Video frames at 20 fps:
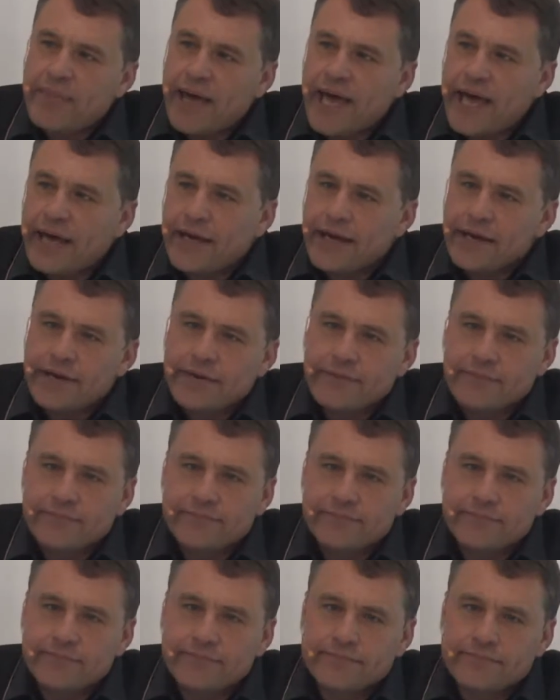bank.
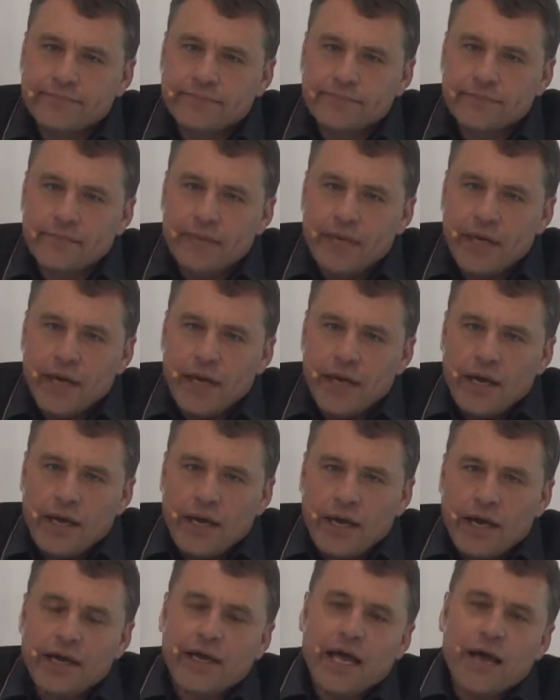
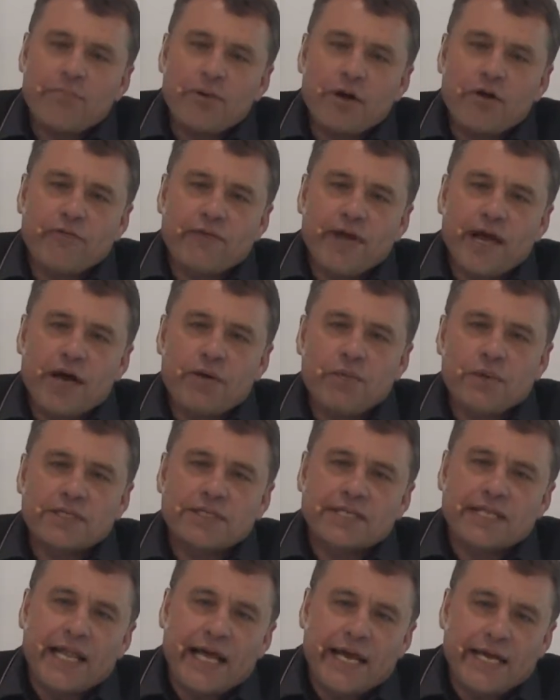A couple of
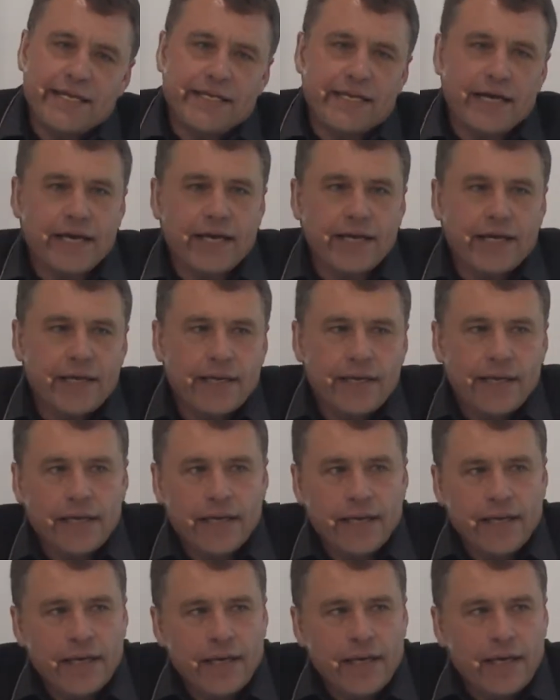hours later,
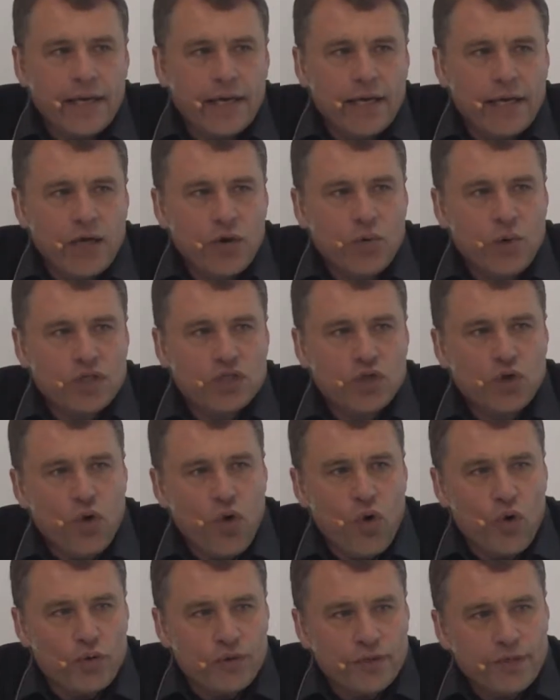he was
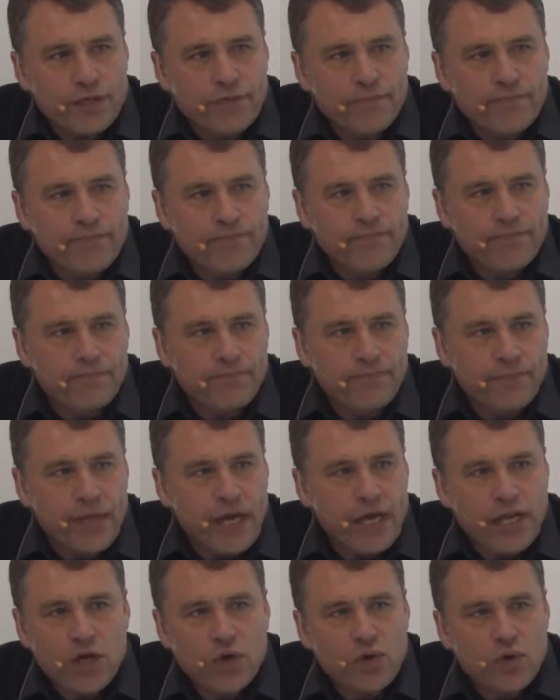caught.
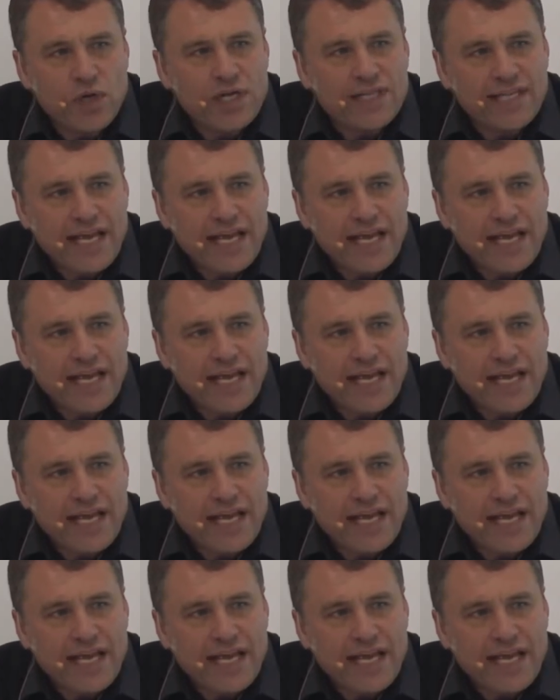And he couldn't